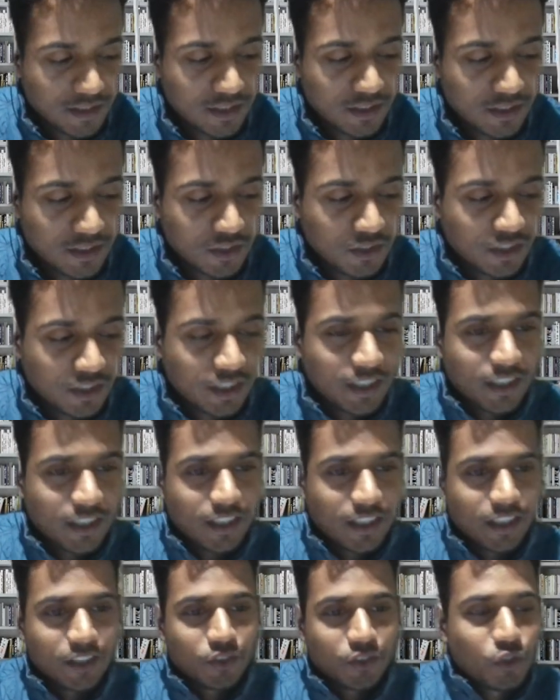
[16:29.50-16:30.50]
Okay,
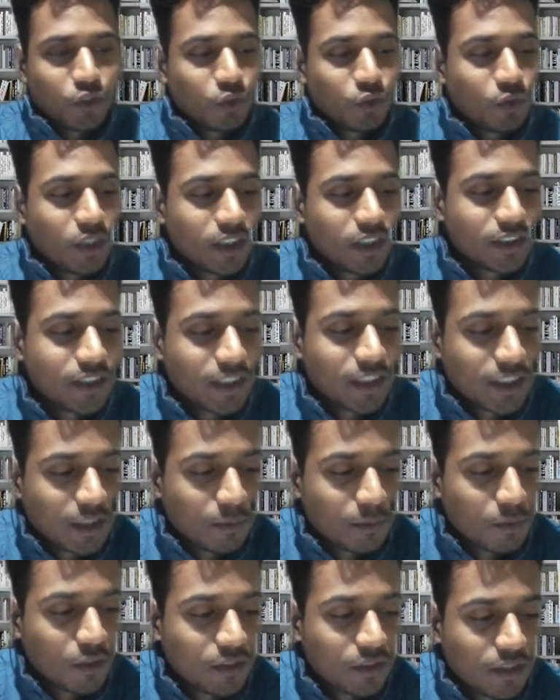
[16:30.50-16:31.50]
so you are saying
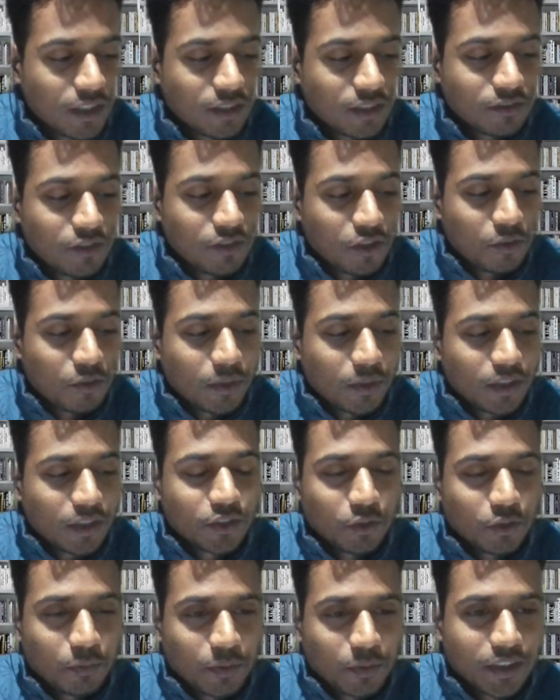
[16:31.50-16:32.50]
about transformer, so
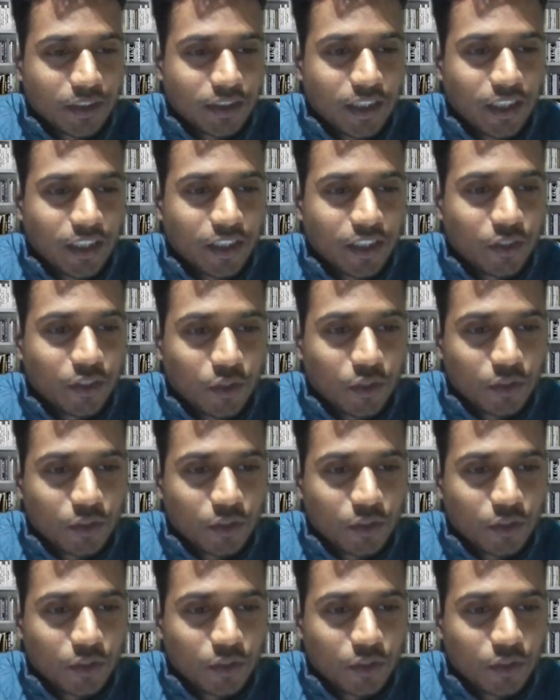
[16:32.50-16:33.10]
please continue.